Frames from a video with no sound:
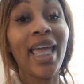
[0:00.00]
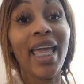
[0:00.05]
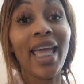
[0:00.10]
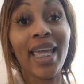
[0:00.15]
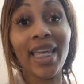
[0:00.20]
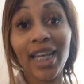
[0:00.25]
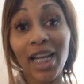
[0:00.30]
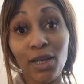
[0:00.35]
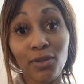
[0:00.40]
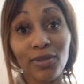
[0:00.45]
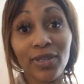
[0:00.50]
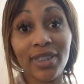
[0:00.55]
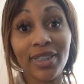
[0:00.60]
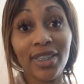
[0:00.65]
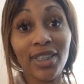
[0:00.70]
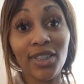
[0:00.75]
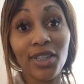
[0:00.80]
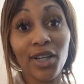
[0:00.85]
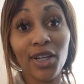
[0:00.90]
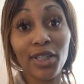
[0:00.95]
and I will
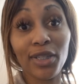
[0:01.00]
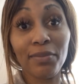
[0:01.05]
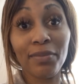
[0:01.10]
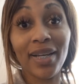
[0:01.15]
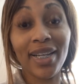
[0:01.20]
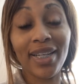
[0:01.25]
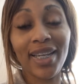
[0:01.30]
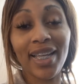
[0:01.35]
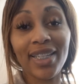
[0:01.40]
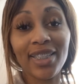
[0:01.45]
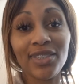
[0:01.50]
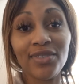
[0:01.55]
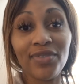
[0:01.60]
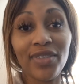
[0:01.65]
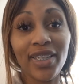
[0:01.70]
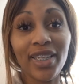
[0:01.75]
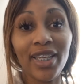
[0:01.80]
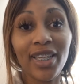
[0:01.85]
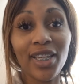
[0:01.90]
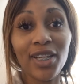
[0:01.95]
see y'all in my next
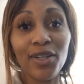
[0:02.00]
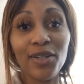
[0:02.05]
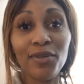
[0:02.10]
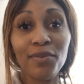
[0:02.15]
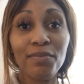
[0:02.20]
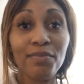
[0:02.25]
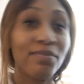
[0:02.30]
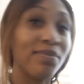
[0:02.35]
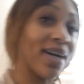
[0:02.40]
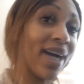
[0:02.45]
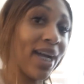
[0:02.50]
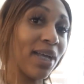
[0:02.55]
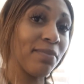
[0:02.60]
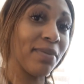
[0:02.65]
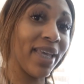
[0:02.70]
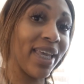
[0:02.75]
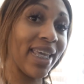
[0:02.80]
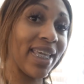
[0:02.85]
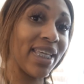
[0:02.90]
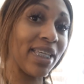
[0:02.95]
video. Bye,
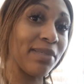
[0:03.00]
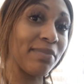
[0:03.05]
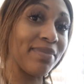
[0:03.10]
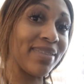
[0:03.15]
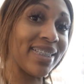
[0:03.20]
babe.